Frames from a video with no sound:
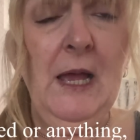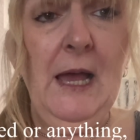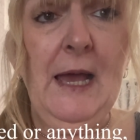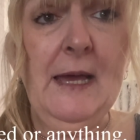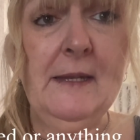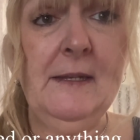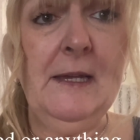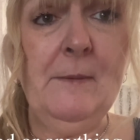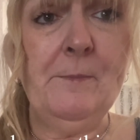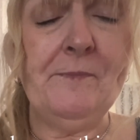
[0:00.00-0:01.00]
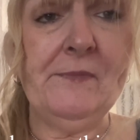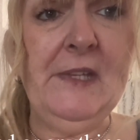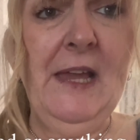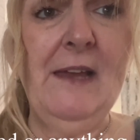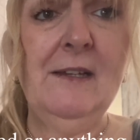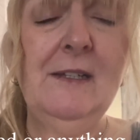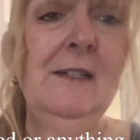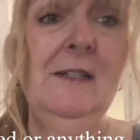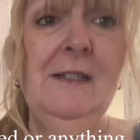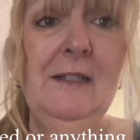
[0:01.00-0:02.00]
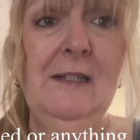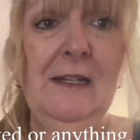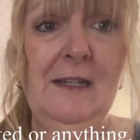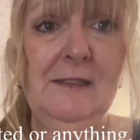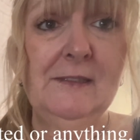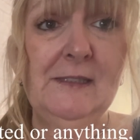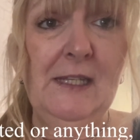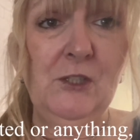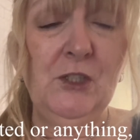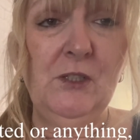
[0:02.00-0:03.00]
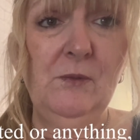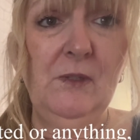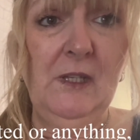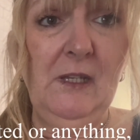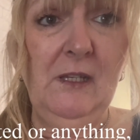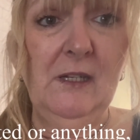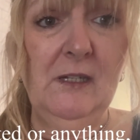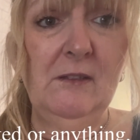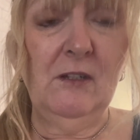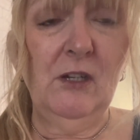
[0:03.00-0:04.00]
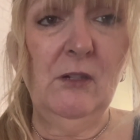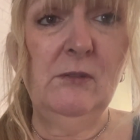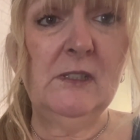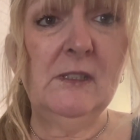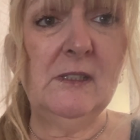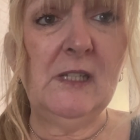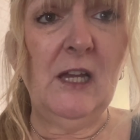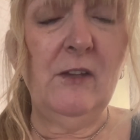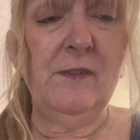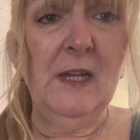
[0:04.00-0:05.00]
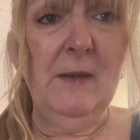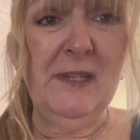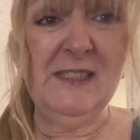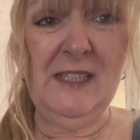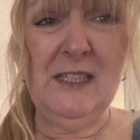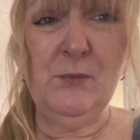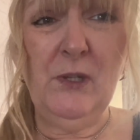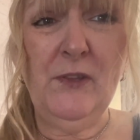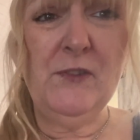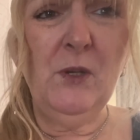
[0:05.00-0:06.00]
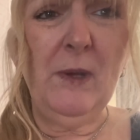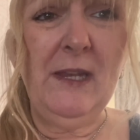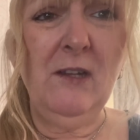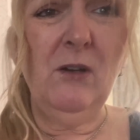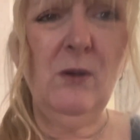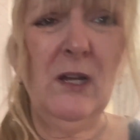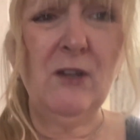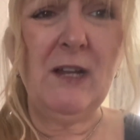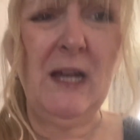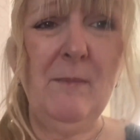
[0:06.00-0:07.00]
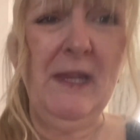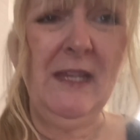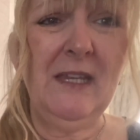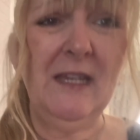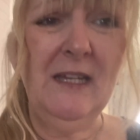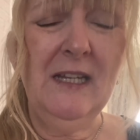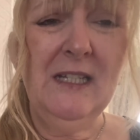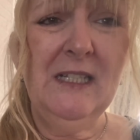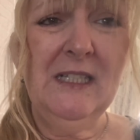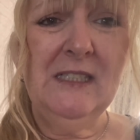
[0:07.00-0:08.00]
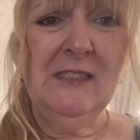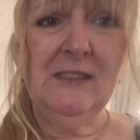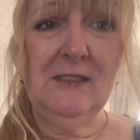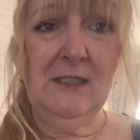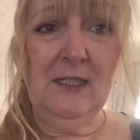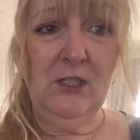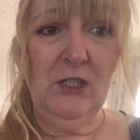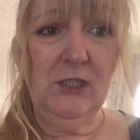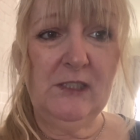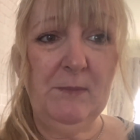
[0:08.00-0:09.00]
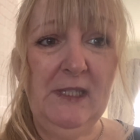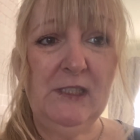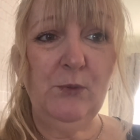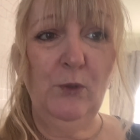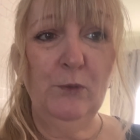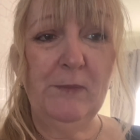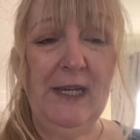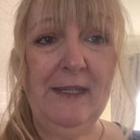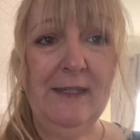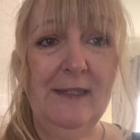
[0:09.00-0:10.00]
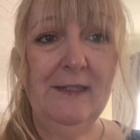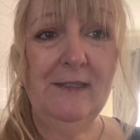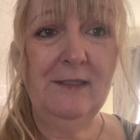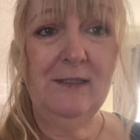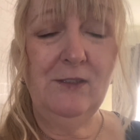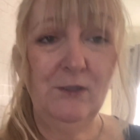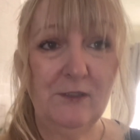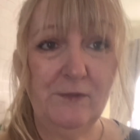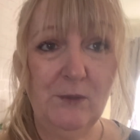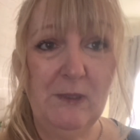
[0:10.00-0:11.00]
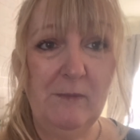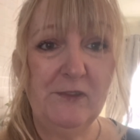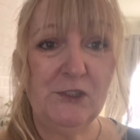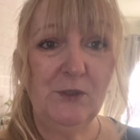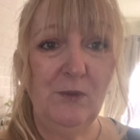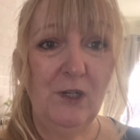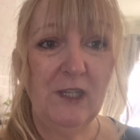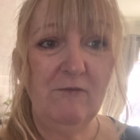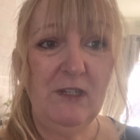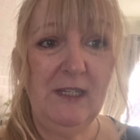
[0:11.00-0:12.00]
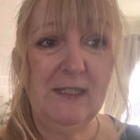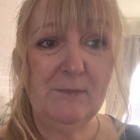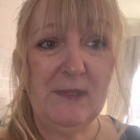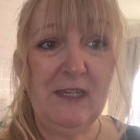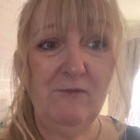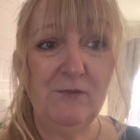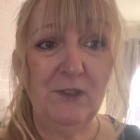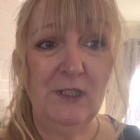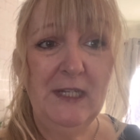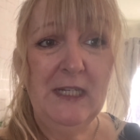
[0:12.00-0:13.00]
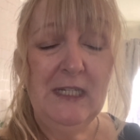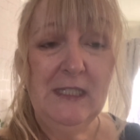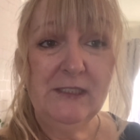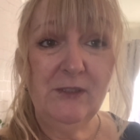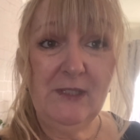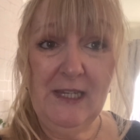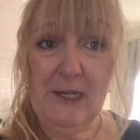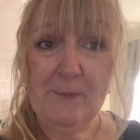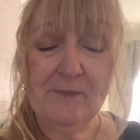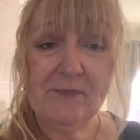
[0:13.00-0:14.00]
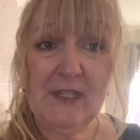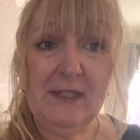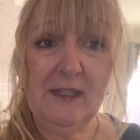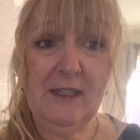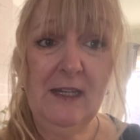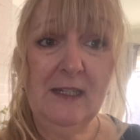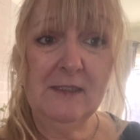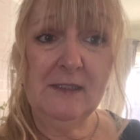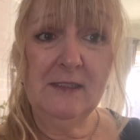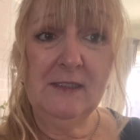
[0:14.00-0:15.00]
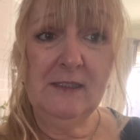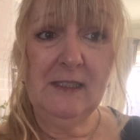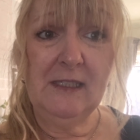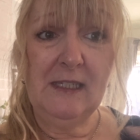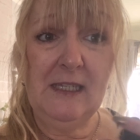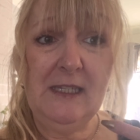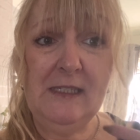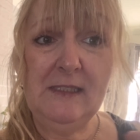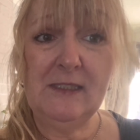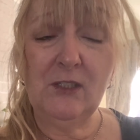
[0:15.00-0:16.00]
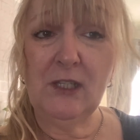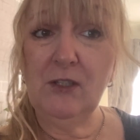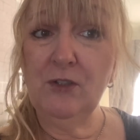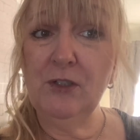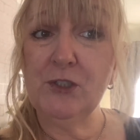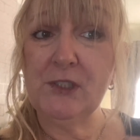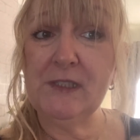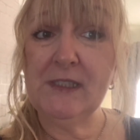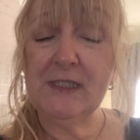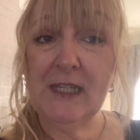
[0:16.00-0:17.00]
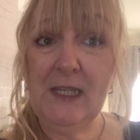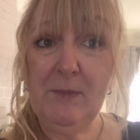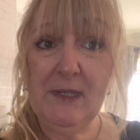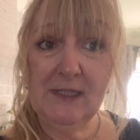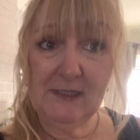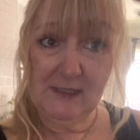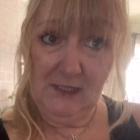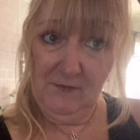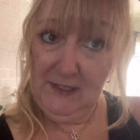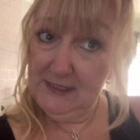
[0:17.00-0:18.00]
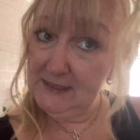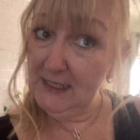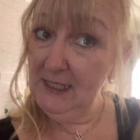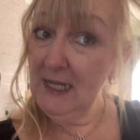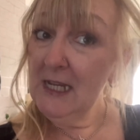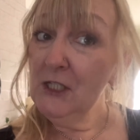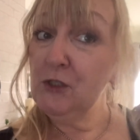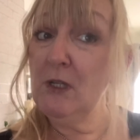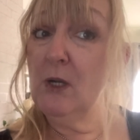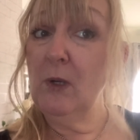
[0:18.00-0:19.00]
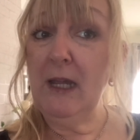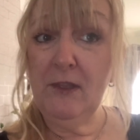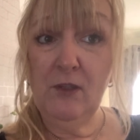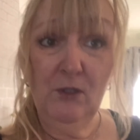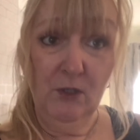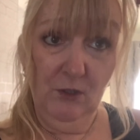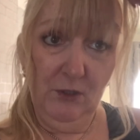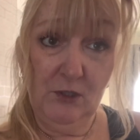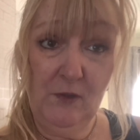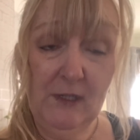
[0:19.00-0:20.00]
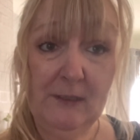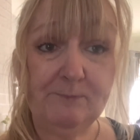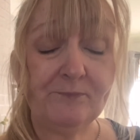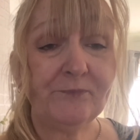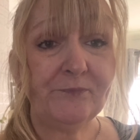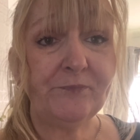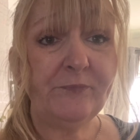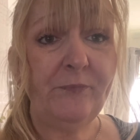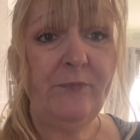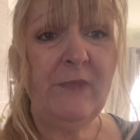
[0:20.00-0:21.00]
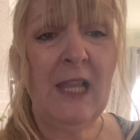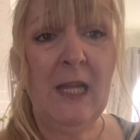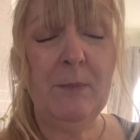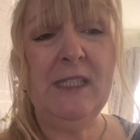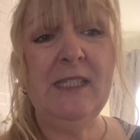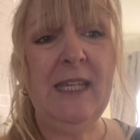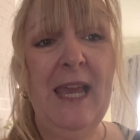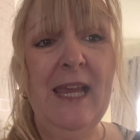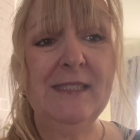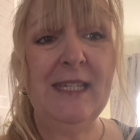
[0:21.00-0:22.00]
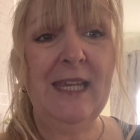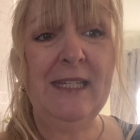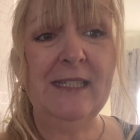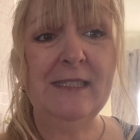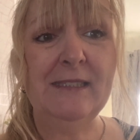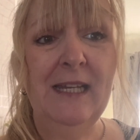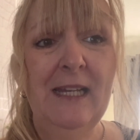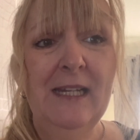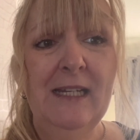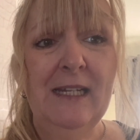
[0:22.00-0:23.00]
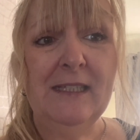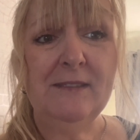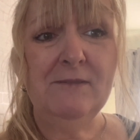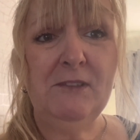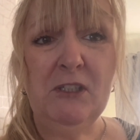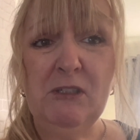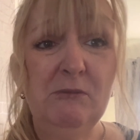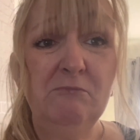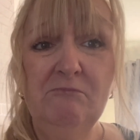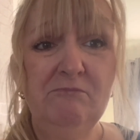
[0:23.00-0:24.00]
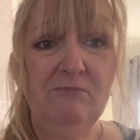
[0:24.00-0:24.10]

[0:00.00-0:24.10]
And um, yeah, I'll send you the uh, the codes and stuff because it is worth doing. Oh, I got heartache. It hurts me to hold my uh, hold the phone up for too long. It really is painful. So yeah, the garden is looking gorgeous today because it's lovely and sunny. Do you know, I thought that I'd be deheading and, and you know,